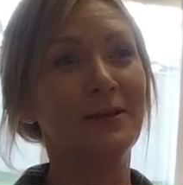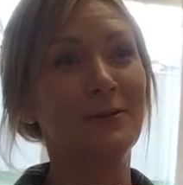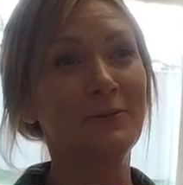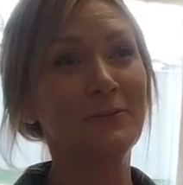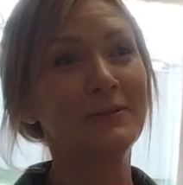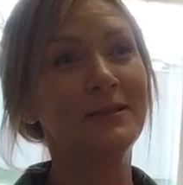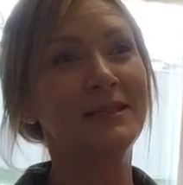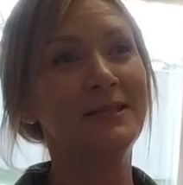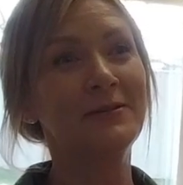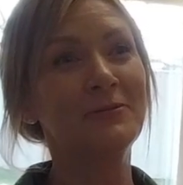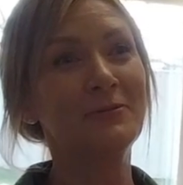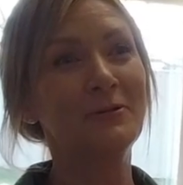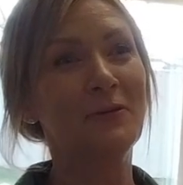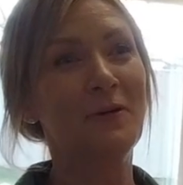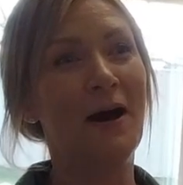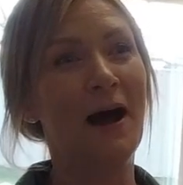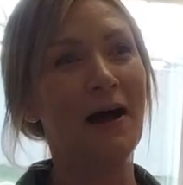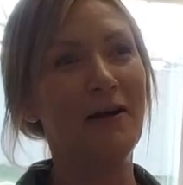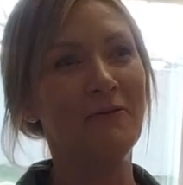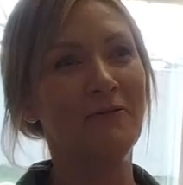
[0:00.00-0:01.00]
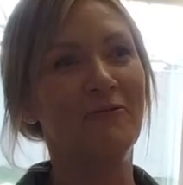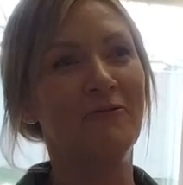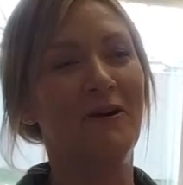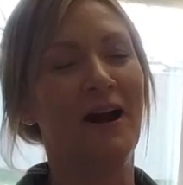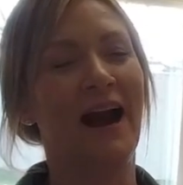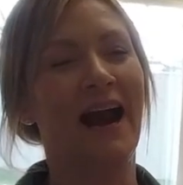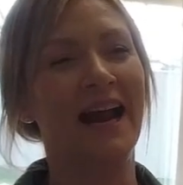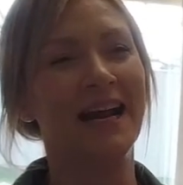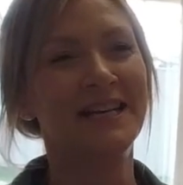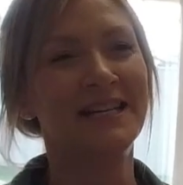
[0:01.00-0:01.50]
so it was still quite
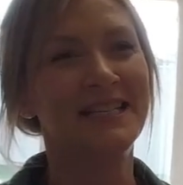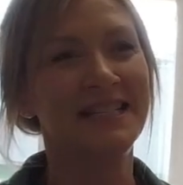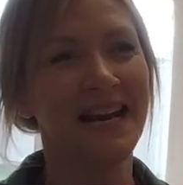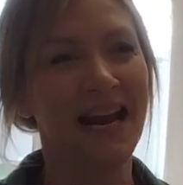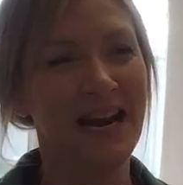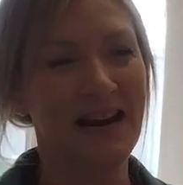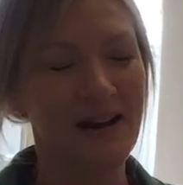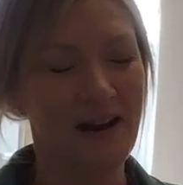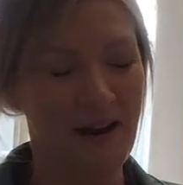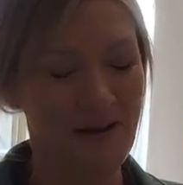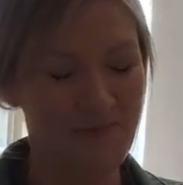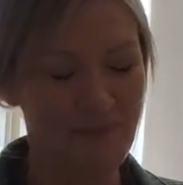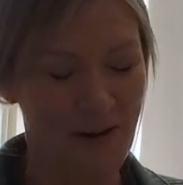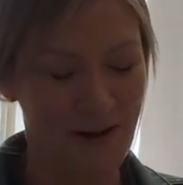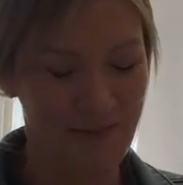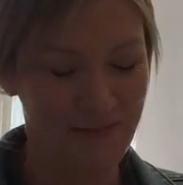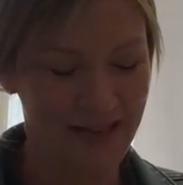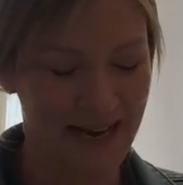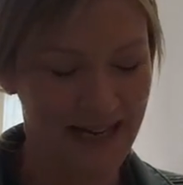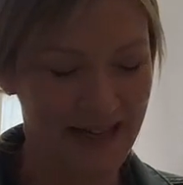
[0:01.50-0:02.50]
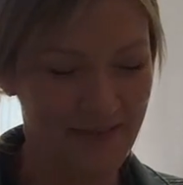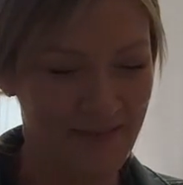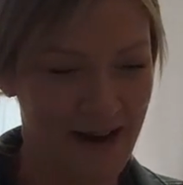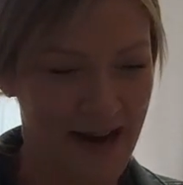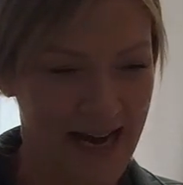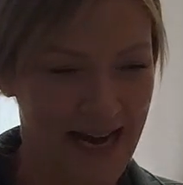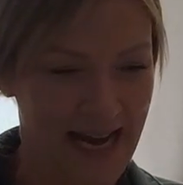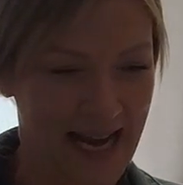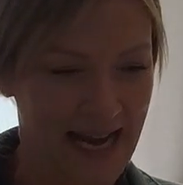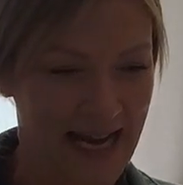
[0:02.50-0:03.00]
fresh, and it had popped under
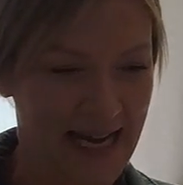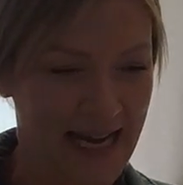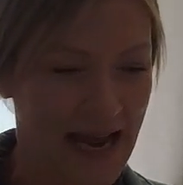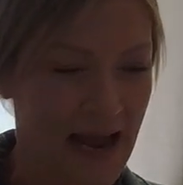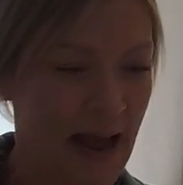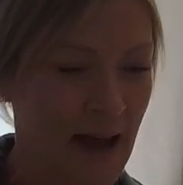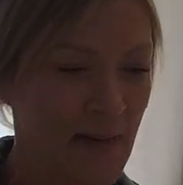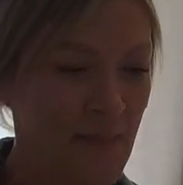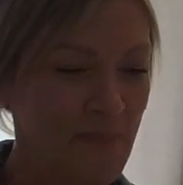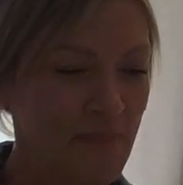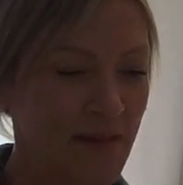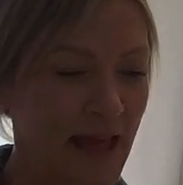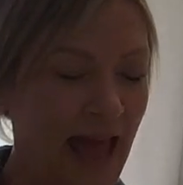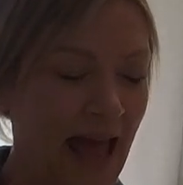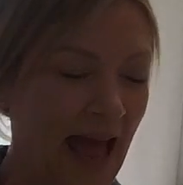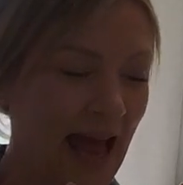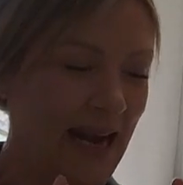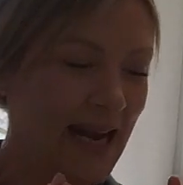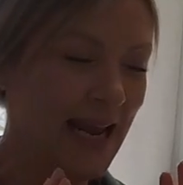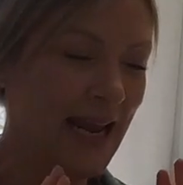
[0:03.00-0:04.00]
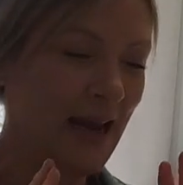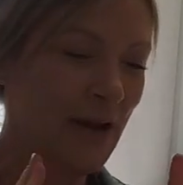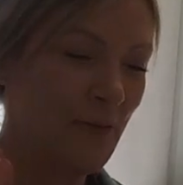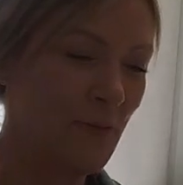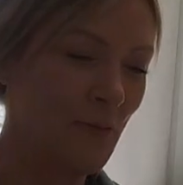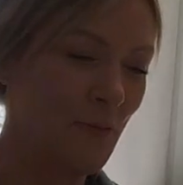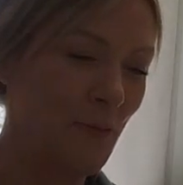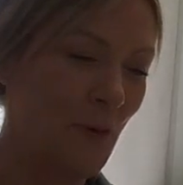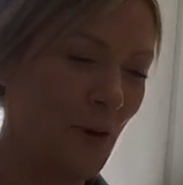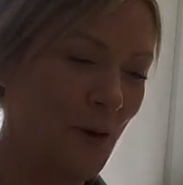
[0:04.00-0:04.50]
my knee, and
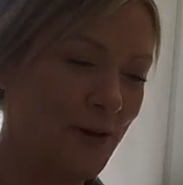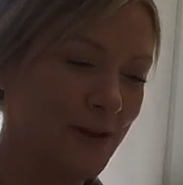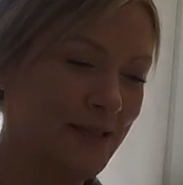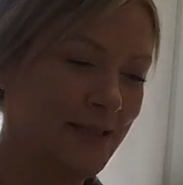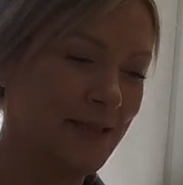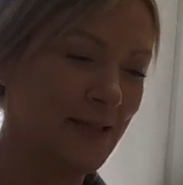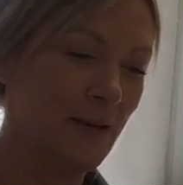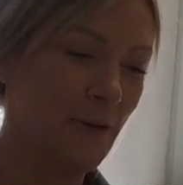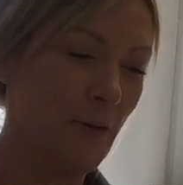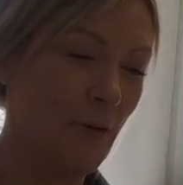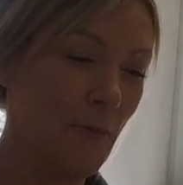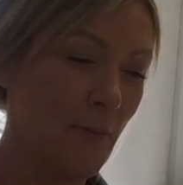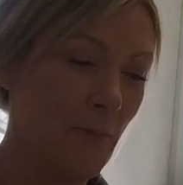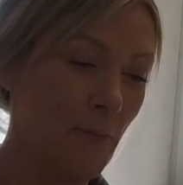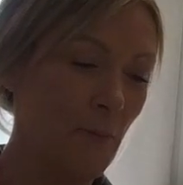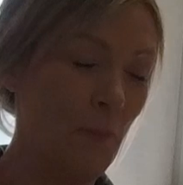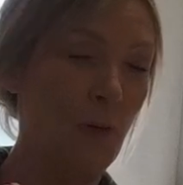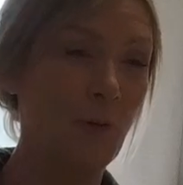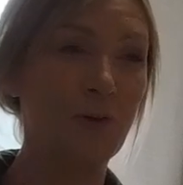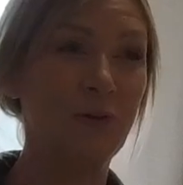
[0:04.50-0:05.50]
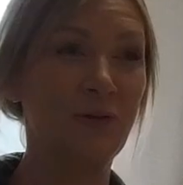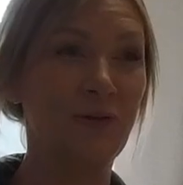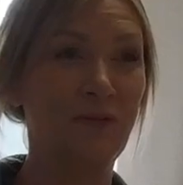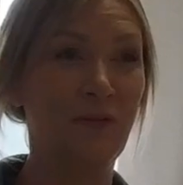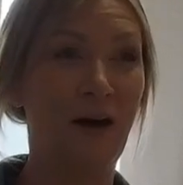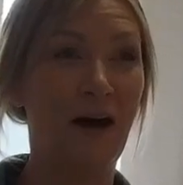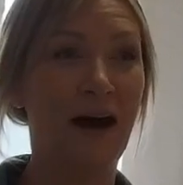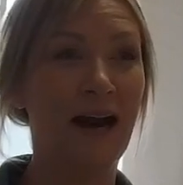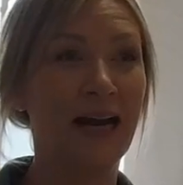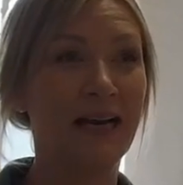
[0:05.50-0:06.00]
it was
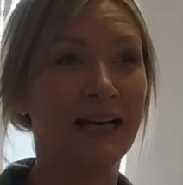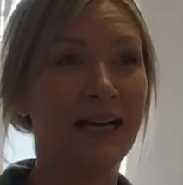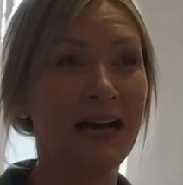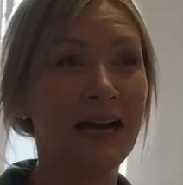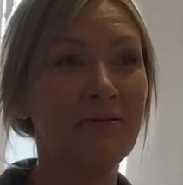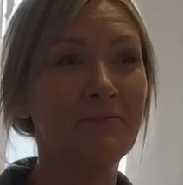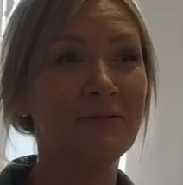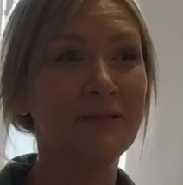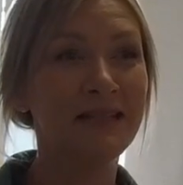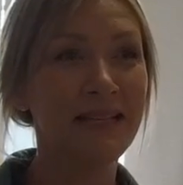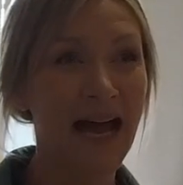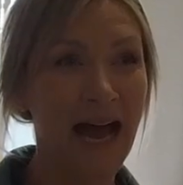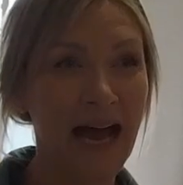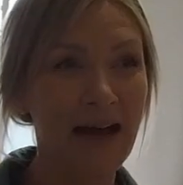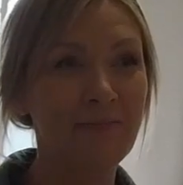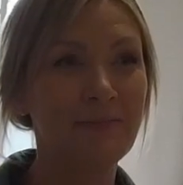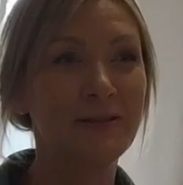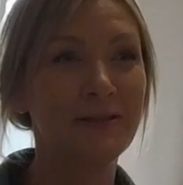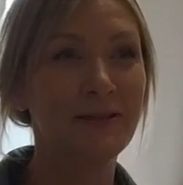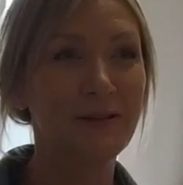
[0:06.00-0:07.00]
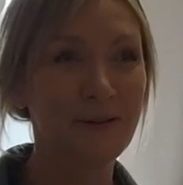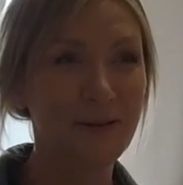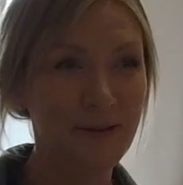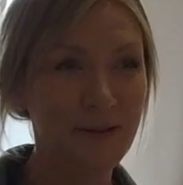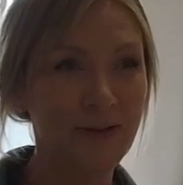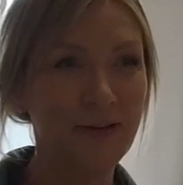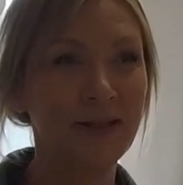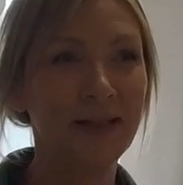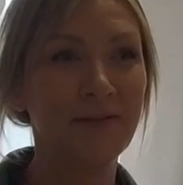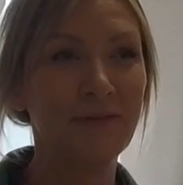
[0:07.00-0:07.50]
mortifying. It was
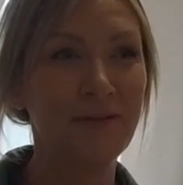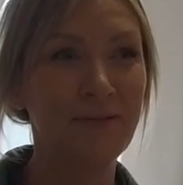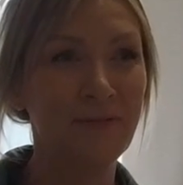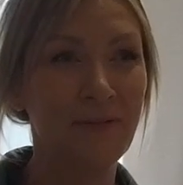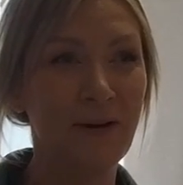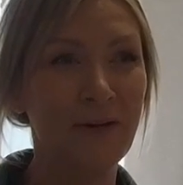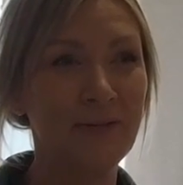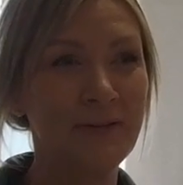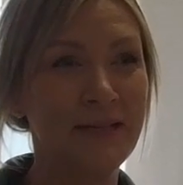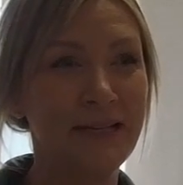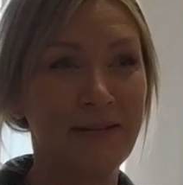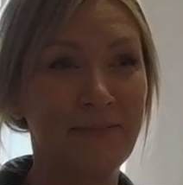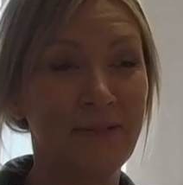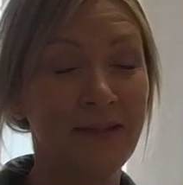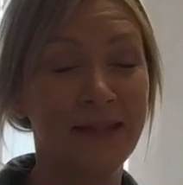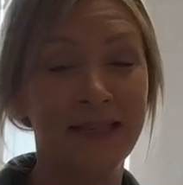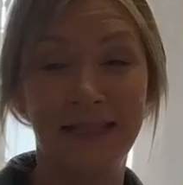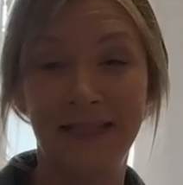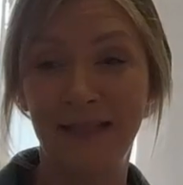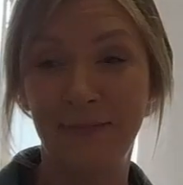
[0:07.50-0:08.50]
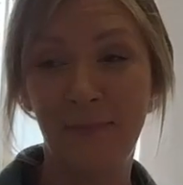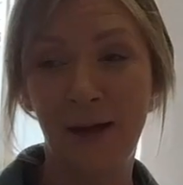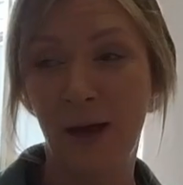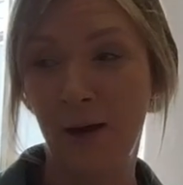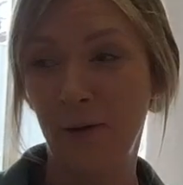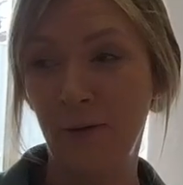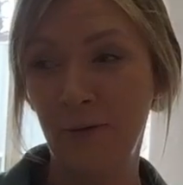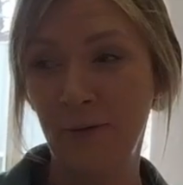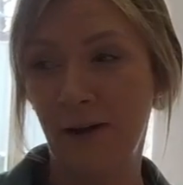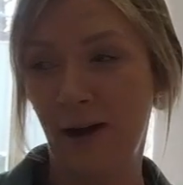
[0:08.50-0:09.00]
absolutely revolting, but the
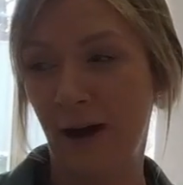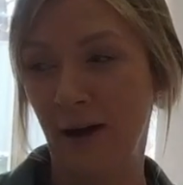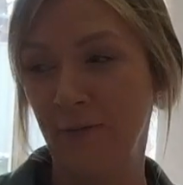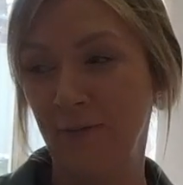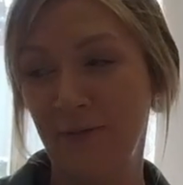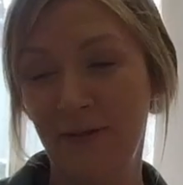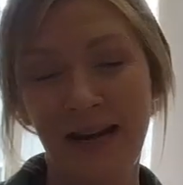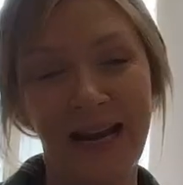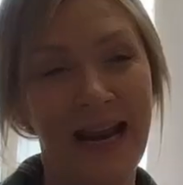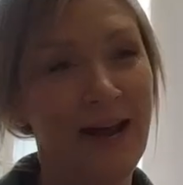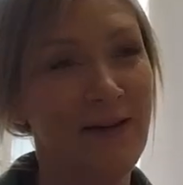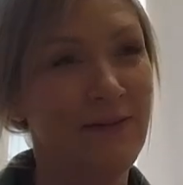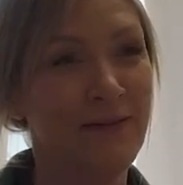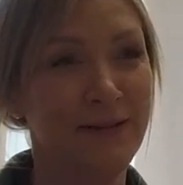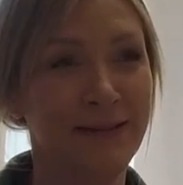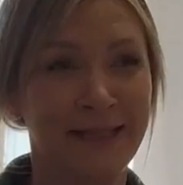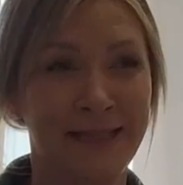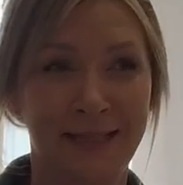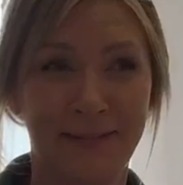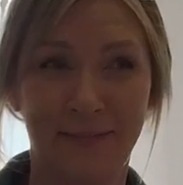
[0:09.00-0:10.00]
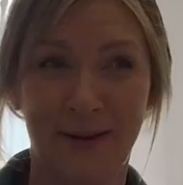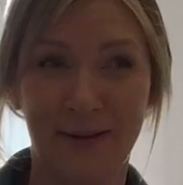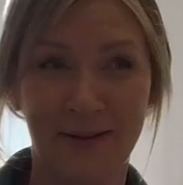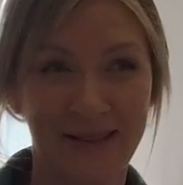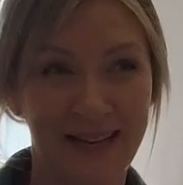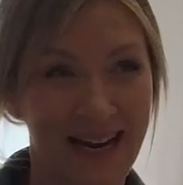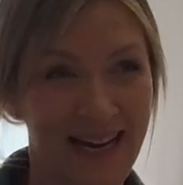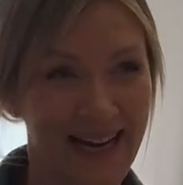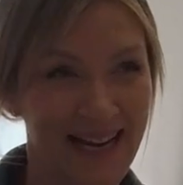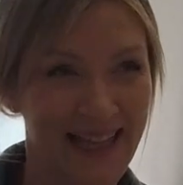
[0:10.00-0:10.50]
smell, I've never
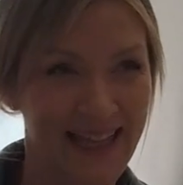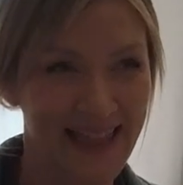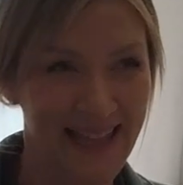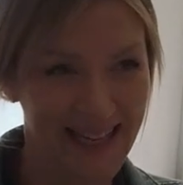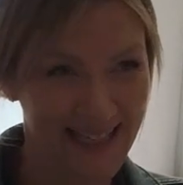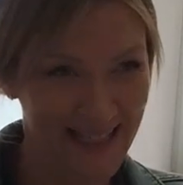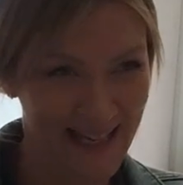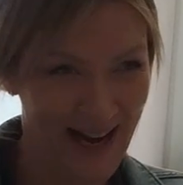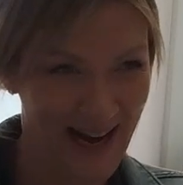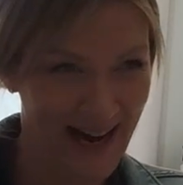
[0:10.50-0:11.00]
smelled anything